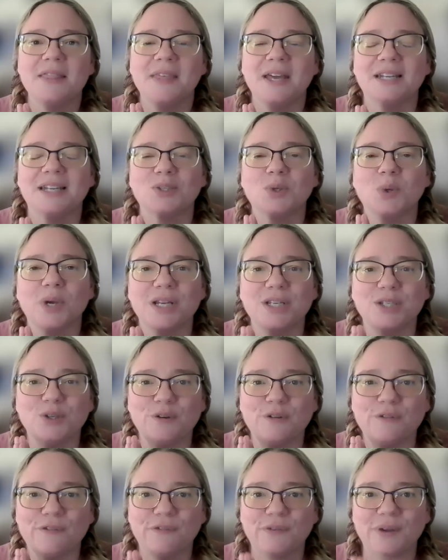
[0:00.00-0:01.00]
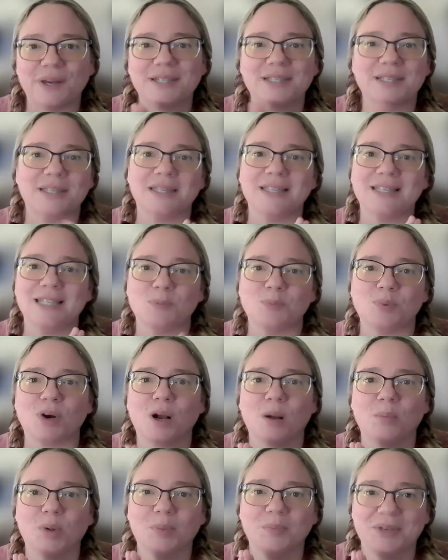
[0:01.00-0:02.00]
that it's going to fix this
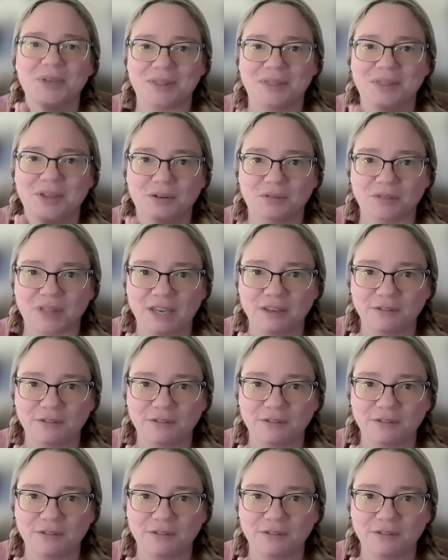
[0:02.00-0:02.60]
problem in their